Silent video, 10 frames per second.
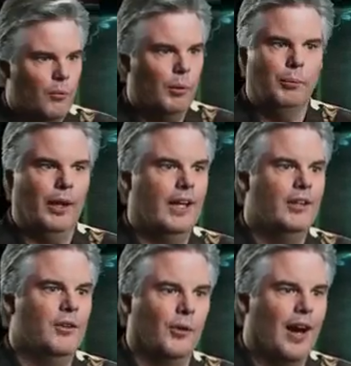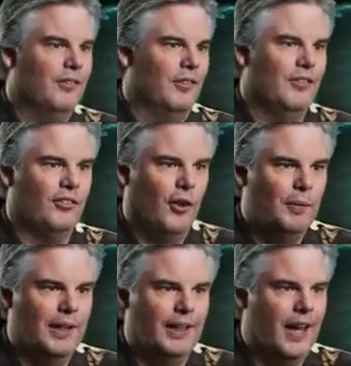We're breaking new ground in
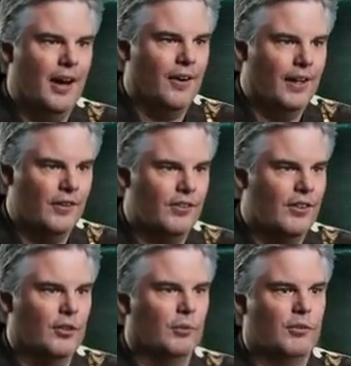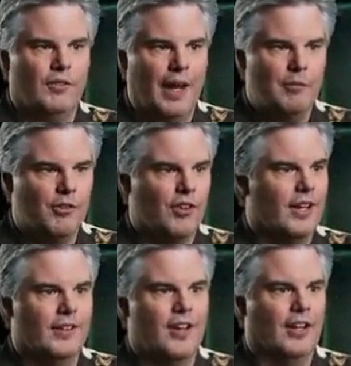so many areas in terms of game design and